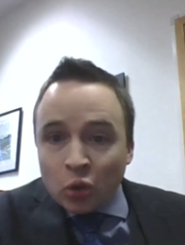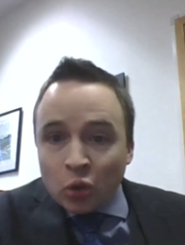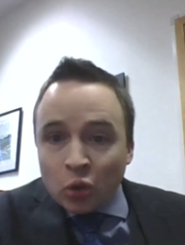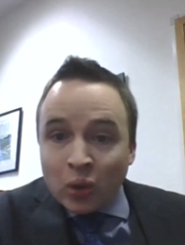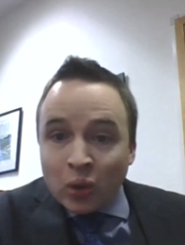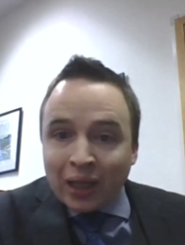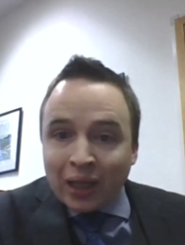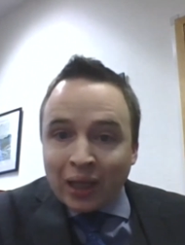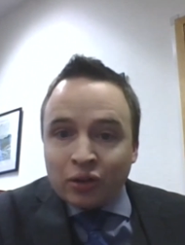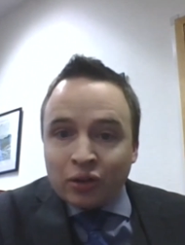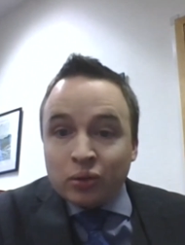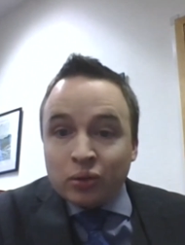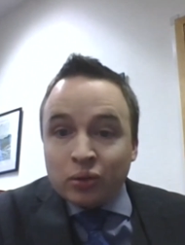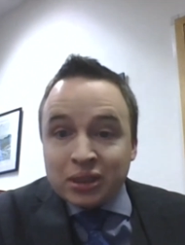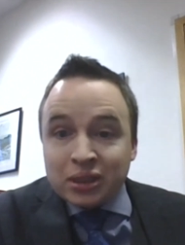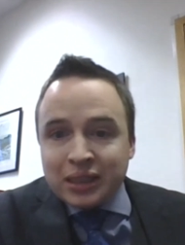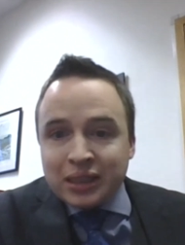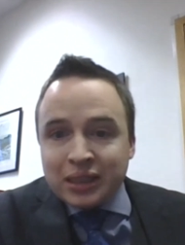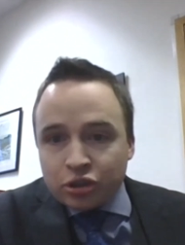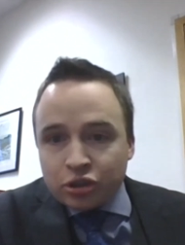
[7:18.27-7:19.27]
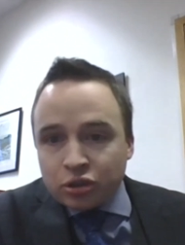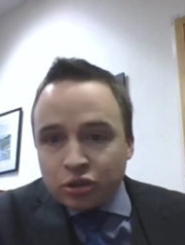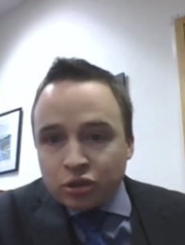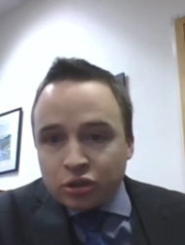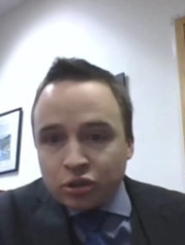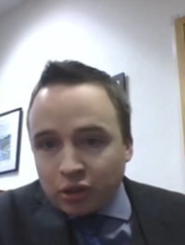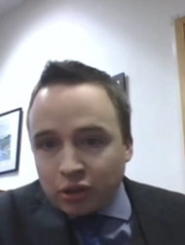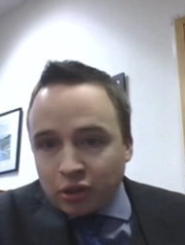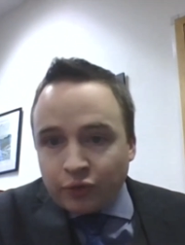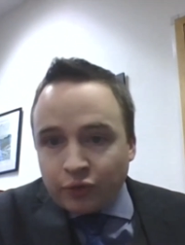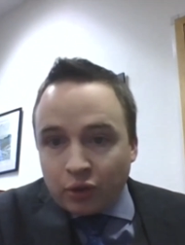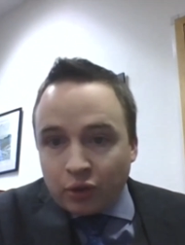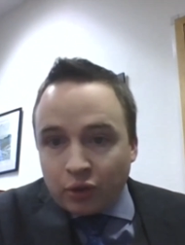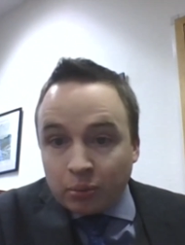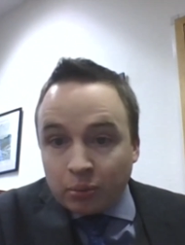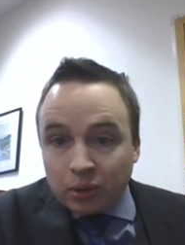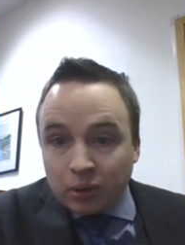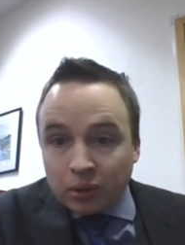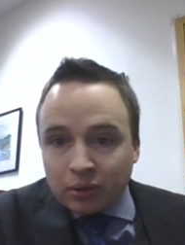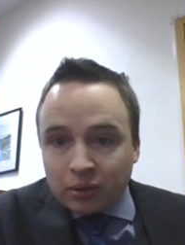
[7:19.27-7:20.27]
who has those
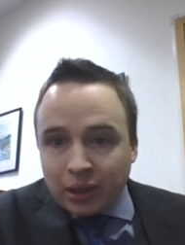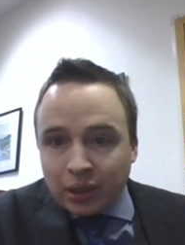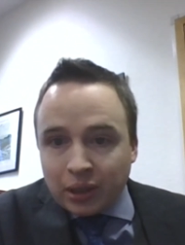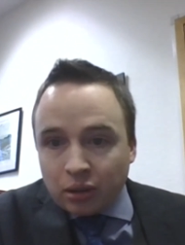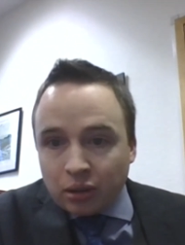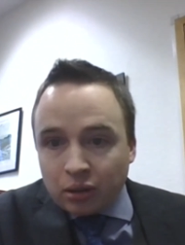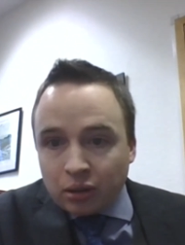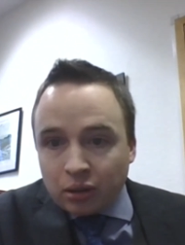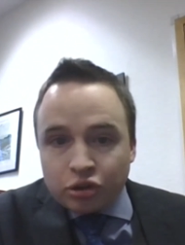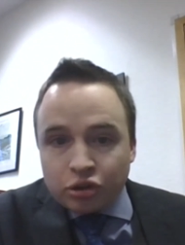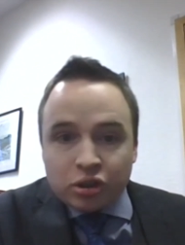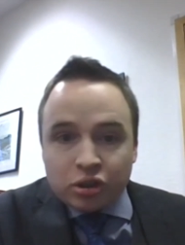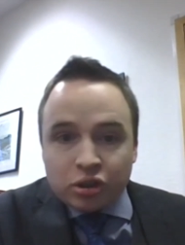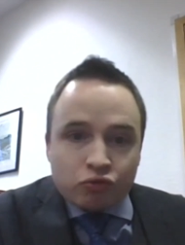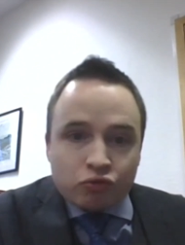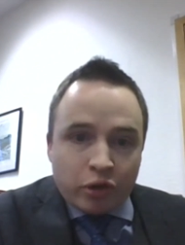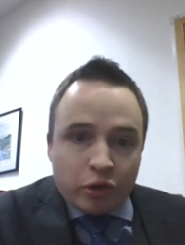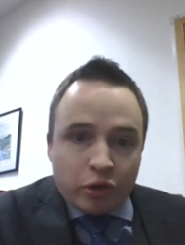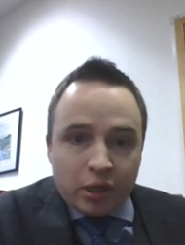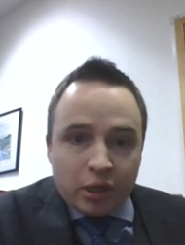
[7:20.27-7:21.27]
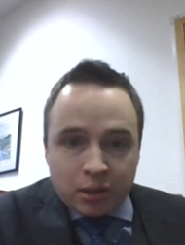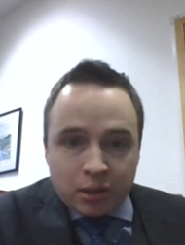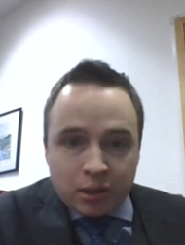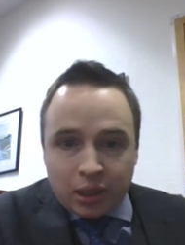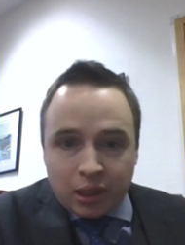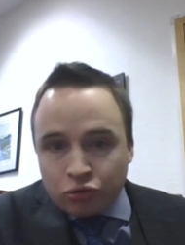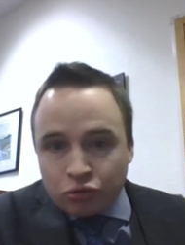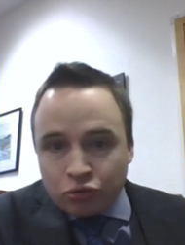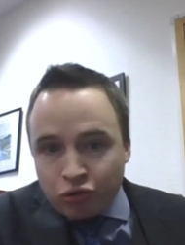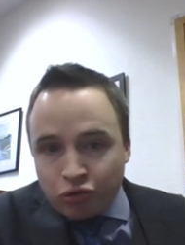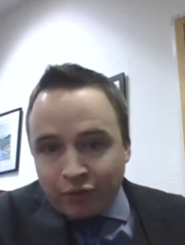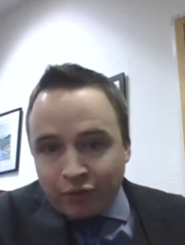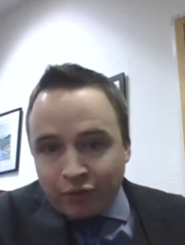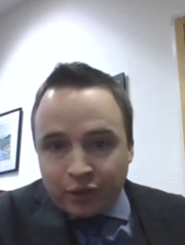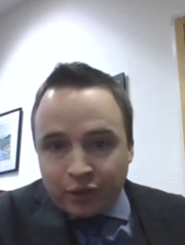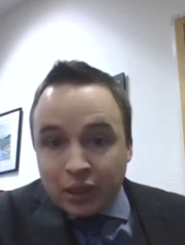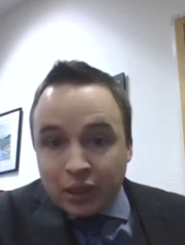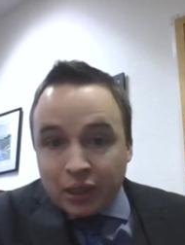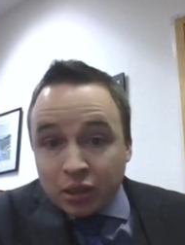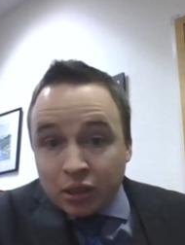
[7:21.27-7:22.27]
additional transferable skills such as
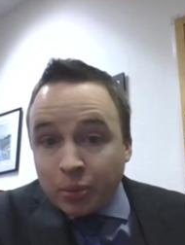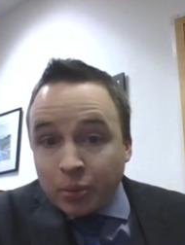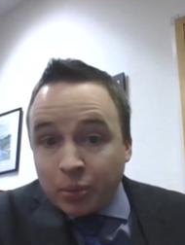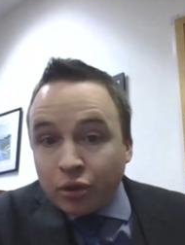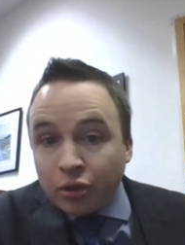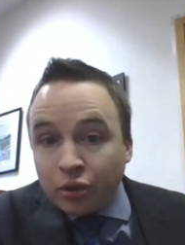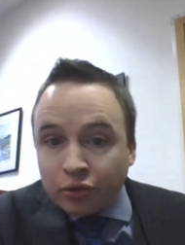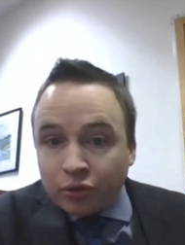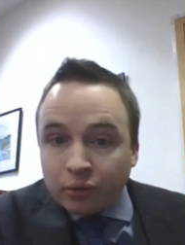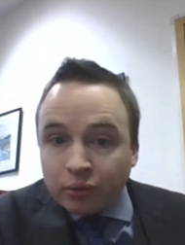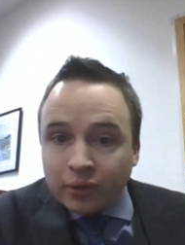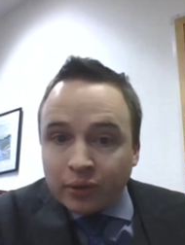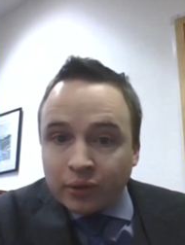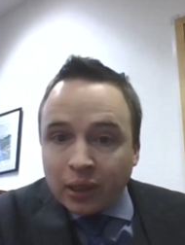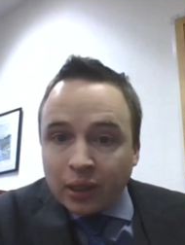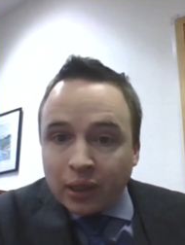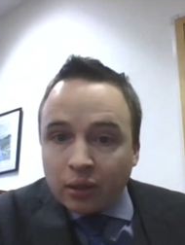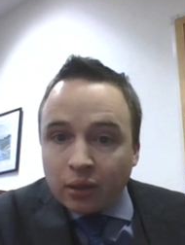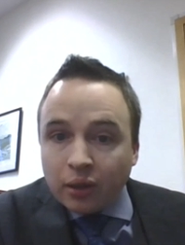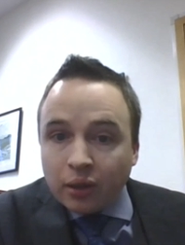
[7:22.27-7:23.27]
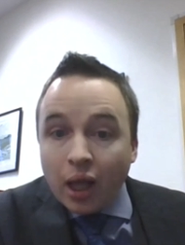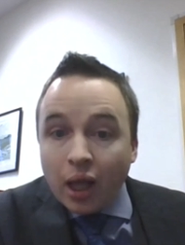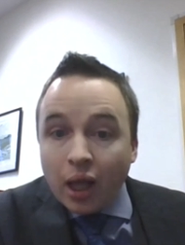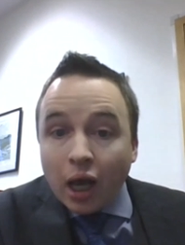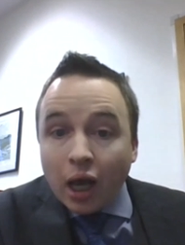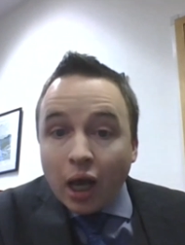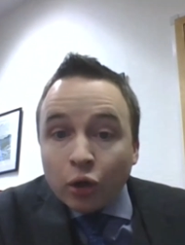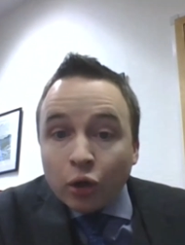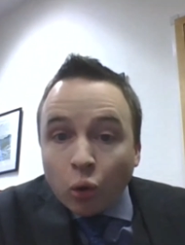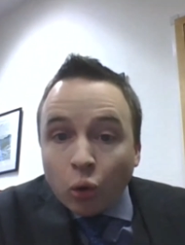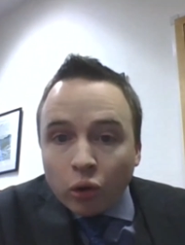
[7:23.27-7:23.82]
reasoning, drafting, interpersonal skills,